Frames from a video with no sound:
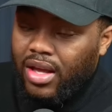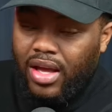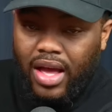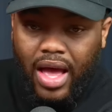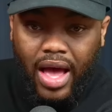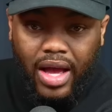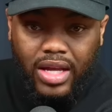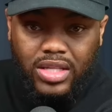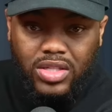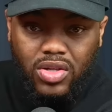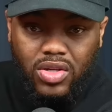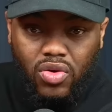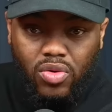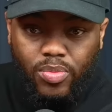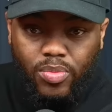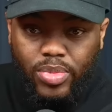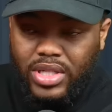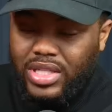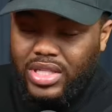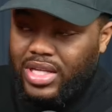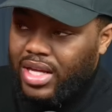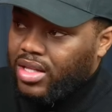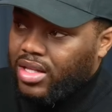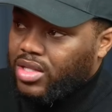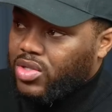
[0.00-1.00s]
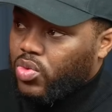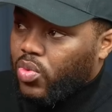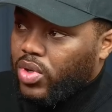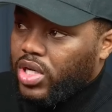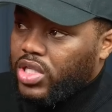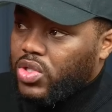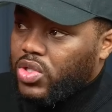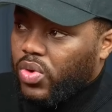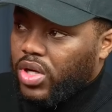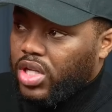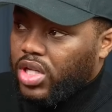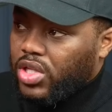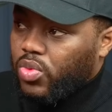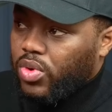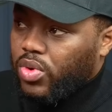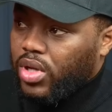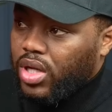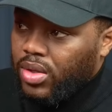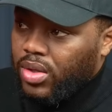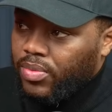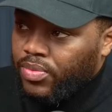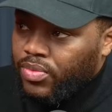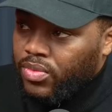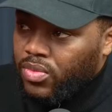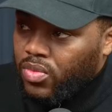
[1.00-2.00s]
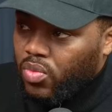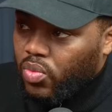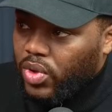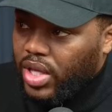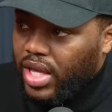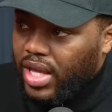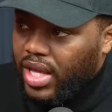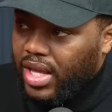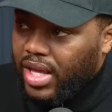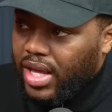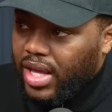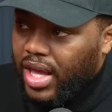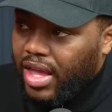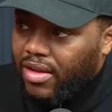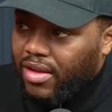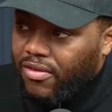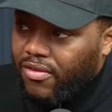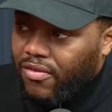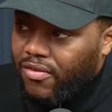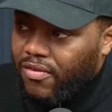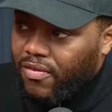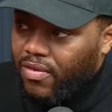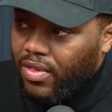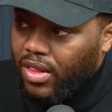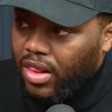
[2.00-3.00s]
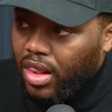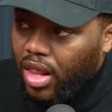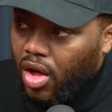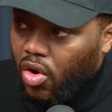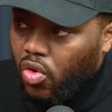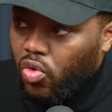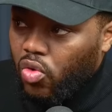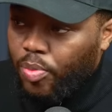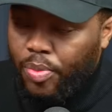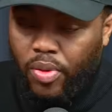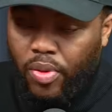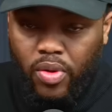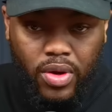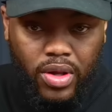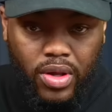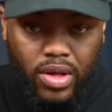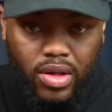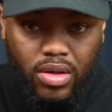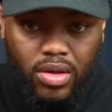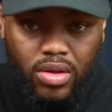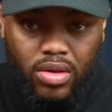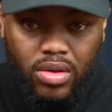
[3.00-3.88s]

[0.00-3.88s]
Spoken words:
October 10th, 2023, we hit a low point,